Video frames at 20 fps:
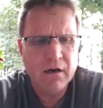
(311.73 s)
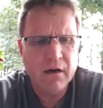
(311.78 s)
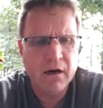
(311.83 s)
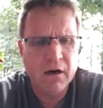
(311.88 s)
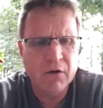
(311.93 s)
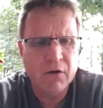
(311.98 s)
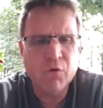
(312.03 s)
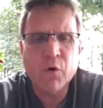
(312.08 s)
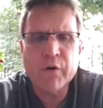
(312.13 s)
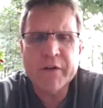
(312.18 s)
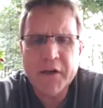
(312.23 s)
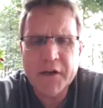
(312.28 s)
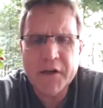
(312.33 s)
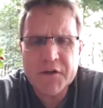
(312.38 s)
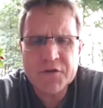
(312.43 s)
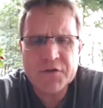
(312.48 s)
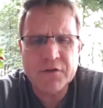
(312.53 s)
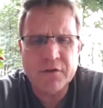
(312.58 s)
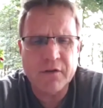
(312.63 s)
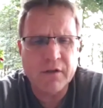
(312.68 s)
uh,
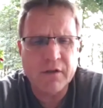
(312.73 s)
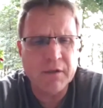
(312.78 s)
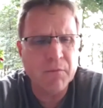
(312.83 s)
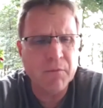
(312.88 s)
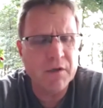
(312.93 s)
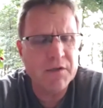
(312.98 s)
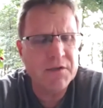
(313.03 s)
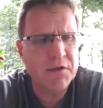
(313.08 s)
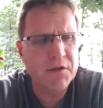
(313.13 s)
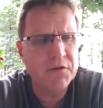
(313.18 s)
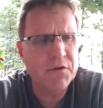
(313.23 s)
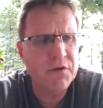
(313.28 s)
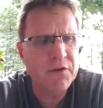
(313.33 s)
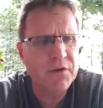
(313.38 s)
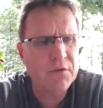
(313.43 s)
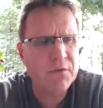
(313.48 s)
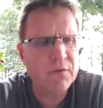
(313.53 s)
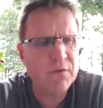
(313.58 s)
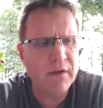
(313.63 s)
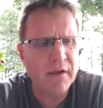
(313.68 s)
rotation in my senior
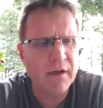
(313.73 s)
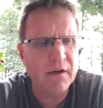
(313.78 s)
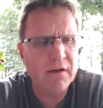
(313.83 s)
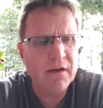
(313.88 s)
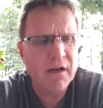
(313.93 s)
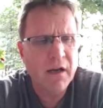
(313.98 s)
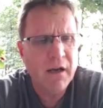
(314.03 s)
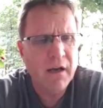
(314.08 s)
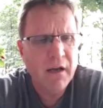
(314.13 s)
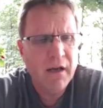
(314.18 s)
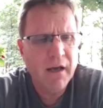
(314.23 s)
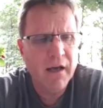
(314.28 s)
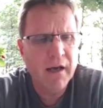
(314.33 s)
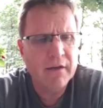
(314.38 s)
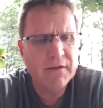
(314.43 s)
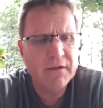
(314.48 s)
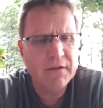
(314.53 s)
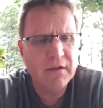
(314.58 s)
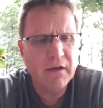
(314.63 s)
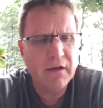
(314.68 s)
year there
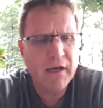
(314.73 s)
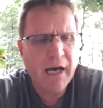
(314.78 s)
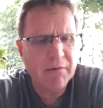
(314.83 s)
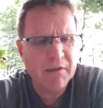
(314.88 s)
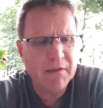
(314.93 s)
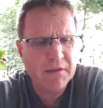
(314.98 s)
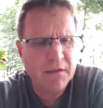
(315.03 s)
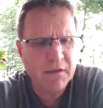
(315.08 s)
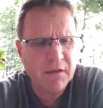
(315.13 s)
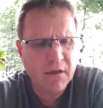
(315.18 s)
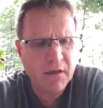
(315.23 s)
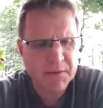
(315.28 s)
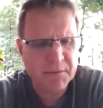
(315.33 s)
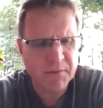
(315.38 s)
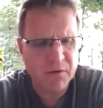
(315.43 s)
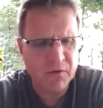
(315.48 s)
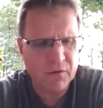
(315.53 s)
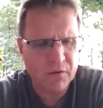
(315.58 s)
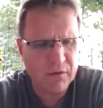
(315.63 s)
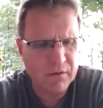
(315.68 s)
at uh, Abington
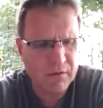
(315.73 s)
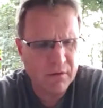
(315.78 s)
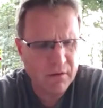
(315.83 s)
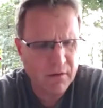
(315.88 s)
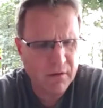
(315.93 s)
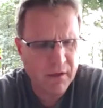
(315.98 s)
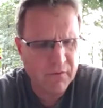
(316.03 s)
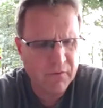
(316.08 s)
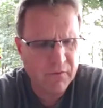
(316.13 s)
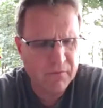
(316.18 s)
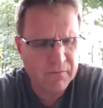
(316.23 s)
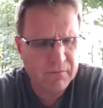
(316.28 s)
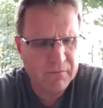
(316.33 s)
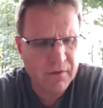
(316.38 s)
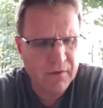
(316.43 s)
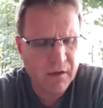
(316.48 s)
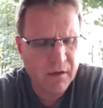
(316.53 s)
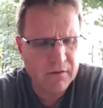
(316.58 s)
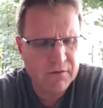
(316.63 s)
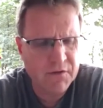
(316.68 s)
Hospital in, in
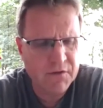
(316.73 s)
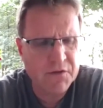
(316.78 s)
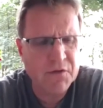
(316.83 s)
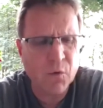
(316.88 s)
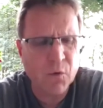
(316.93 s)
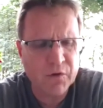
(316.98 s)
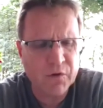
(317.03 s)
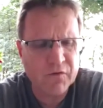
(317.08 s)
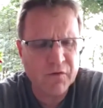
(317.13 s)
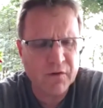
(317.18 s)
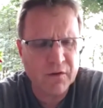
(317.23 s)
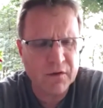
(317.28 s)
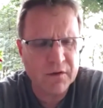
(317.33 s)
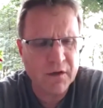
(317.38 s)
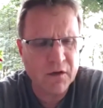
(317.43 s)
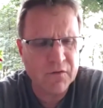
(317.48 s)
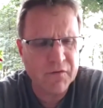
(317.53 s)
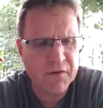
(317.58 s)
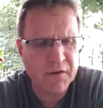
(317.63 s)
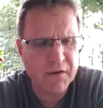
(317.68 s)
uh, just north of
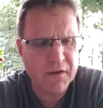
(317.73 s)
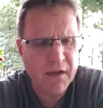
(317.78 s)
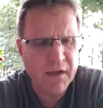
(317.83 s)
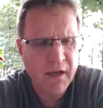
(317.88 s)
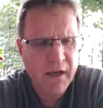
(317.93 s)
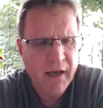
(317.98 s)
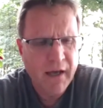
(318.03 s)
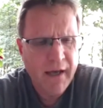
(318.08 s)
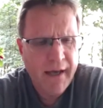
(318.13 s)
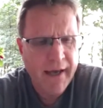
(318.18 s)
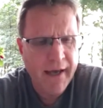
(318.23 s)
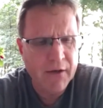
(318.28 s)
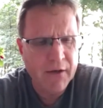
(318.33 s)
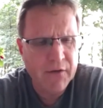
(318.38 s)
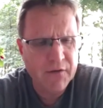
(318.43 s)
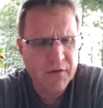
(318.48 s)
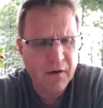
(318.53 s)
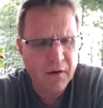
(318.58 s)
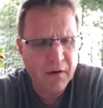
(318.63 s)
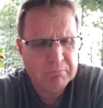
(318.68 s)
Philadelphia,
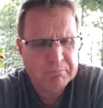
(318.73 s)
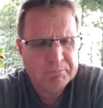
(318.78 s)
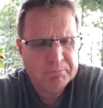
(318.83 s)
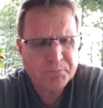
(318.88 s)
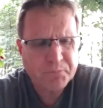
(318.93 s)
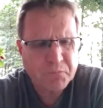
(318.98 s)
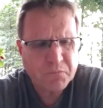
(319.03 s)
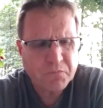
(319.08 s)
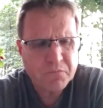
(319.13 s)
and um,